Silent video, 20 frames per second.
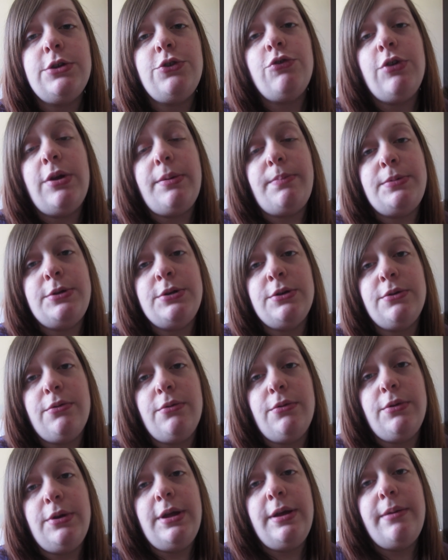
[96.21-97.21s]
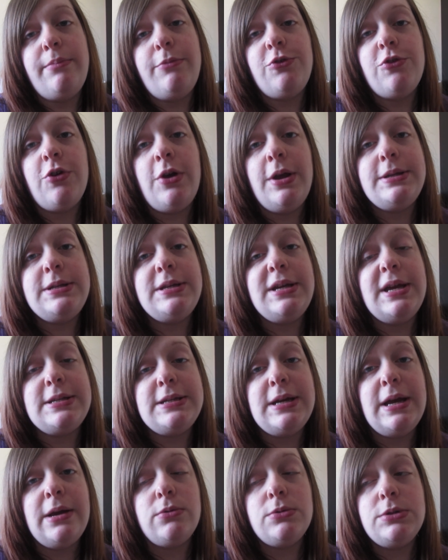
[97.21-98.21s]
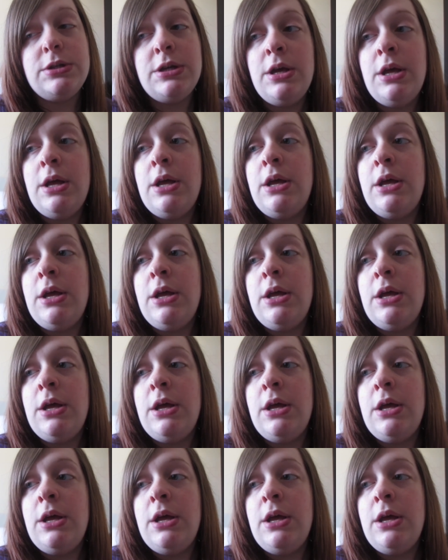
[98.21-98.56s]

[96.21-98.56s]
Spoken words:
tripped on him trying to get out.